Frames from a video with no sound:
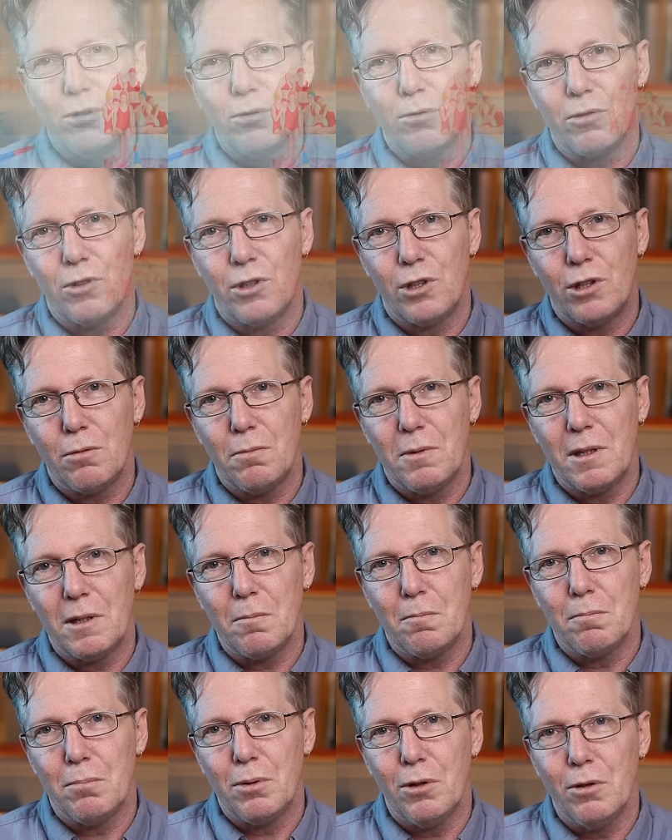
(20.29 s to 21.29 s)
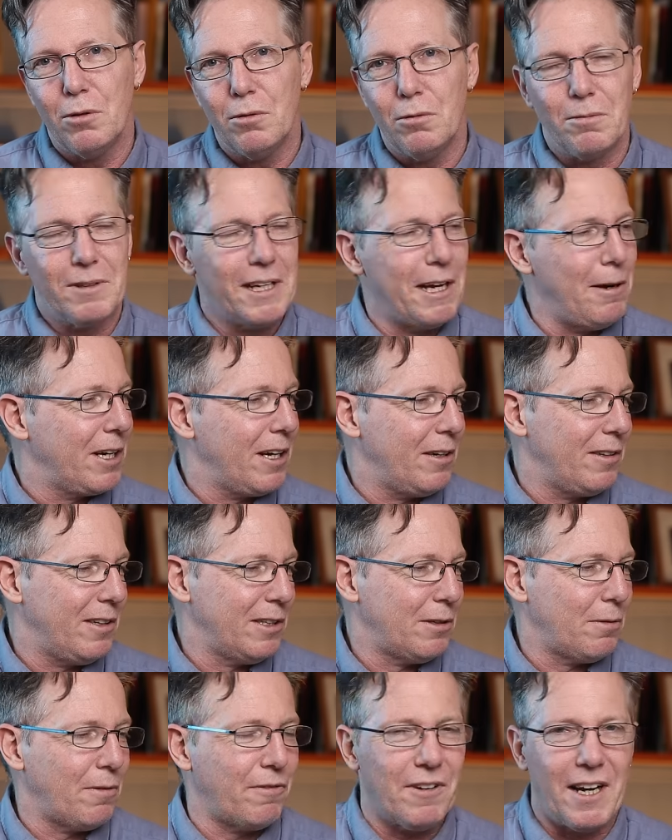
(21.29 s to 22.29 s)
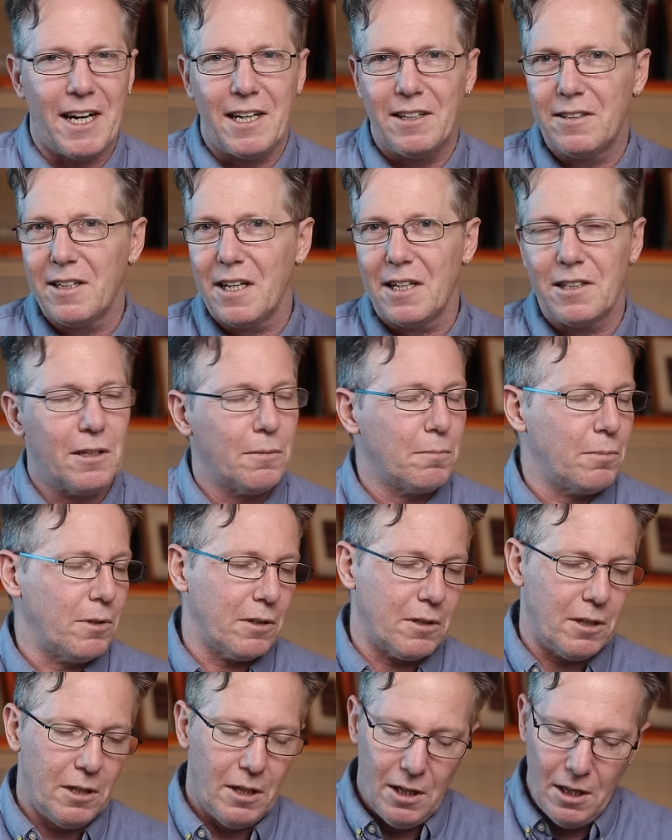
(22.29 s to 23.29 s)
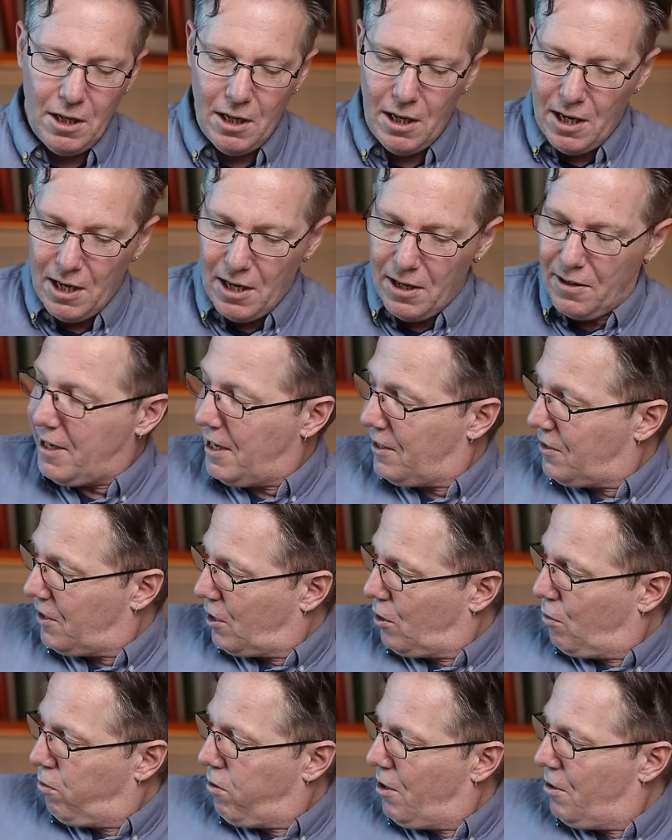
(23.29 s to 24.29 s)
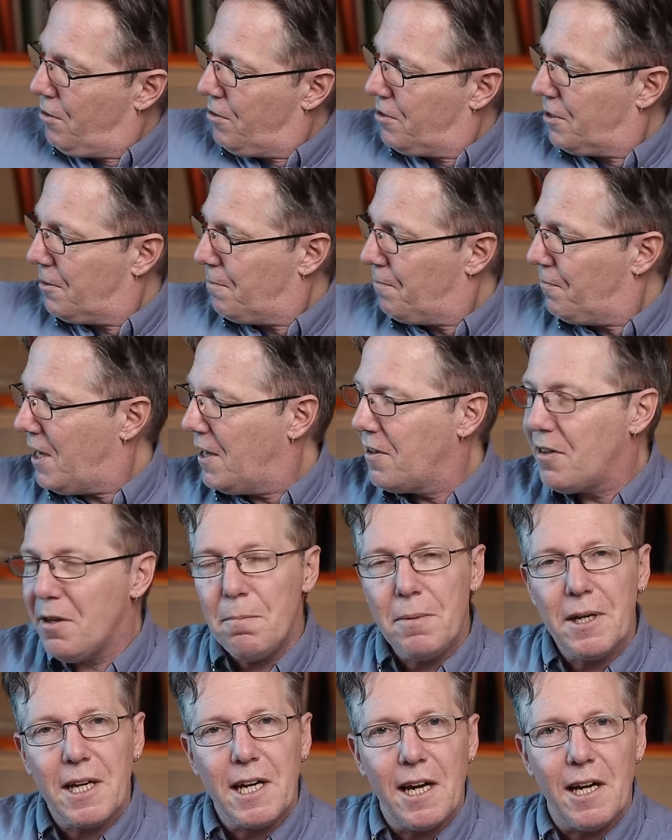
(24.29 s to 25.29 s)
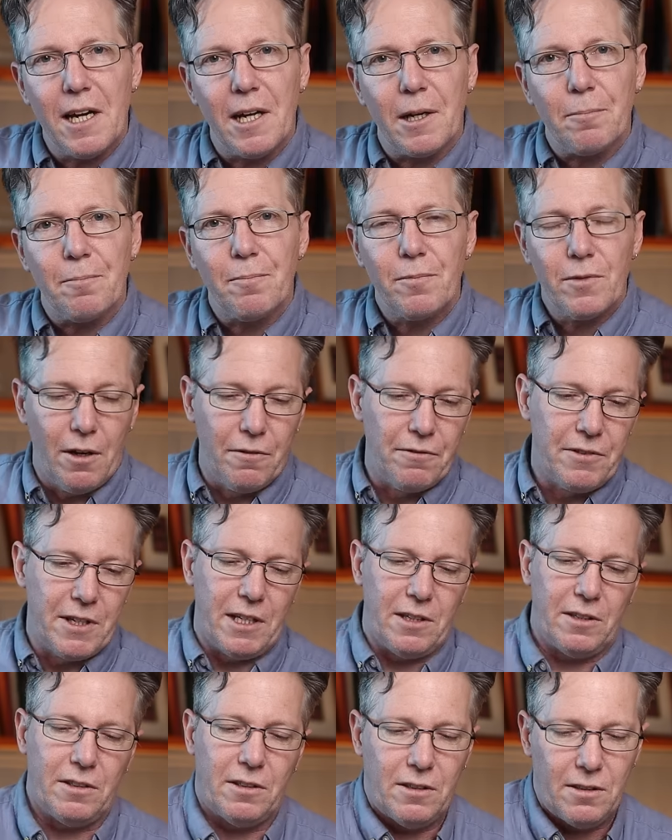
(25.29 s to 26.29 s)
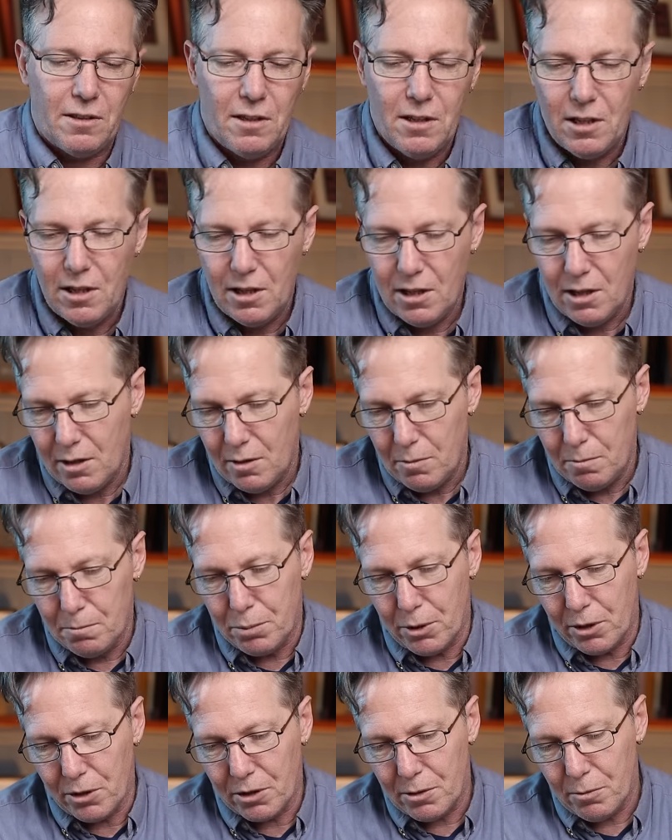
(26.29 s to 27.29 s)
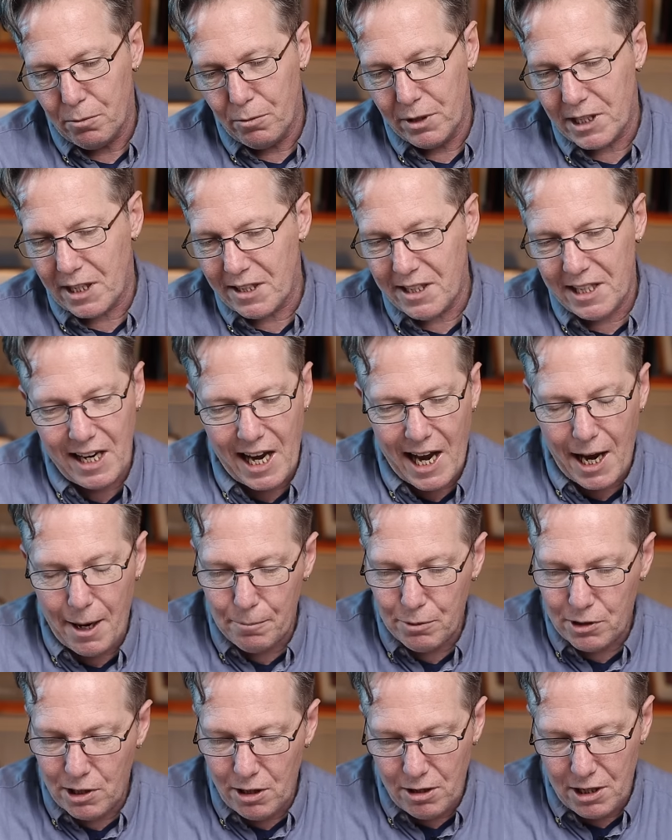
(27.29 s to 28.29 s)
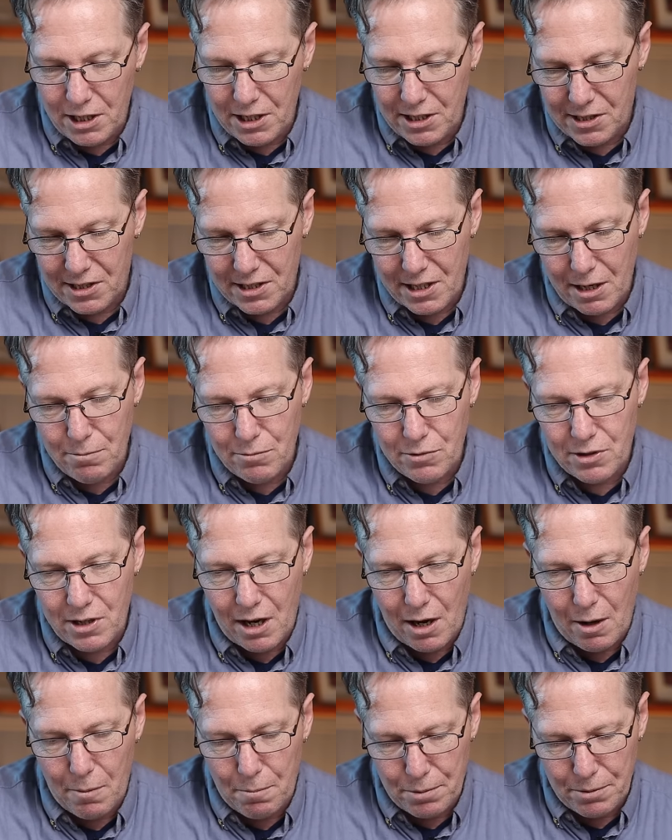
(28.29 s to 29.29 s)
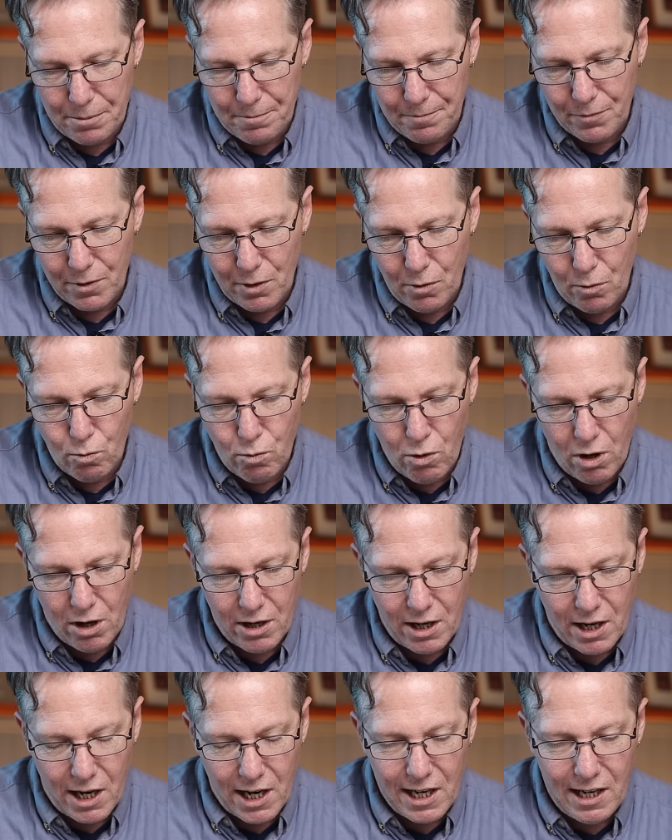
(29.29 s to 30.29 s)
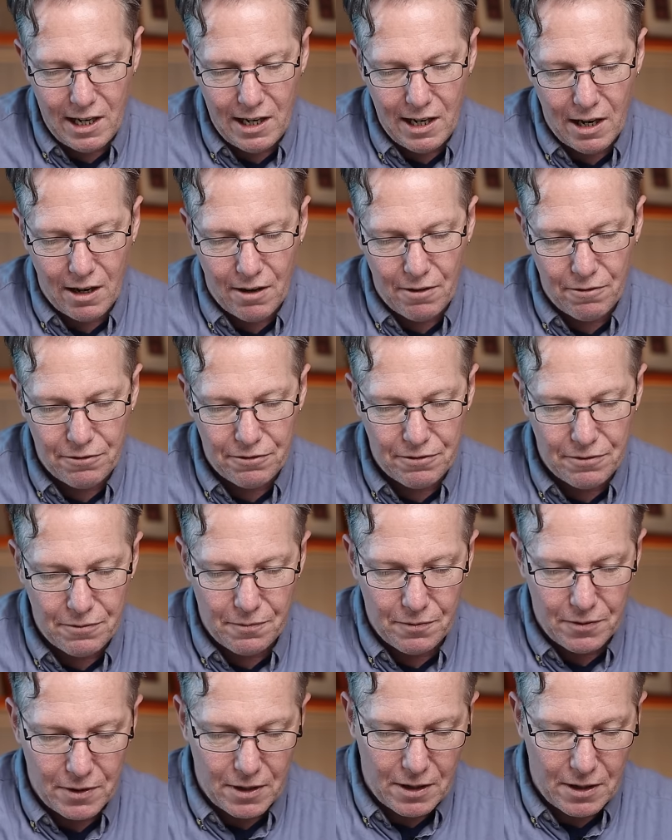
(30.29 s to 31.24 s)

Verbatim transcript: called Swimming Pool. There we go. This is a fantastic book. There's a quote in the beginning of this book, which I think absolutely sums up what I love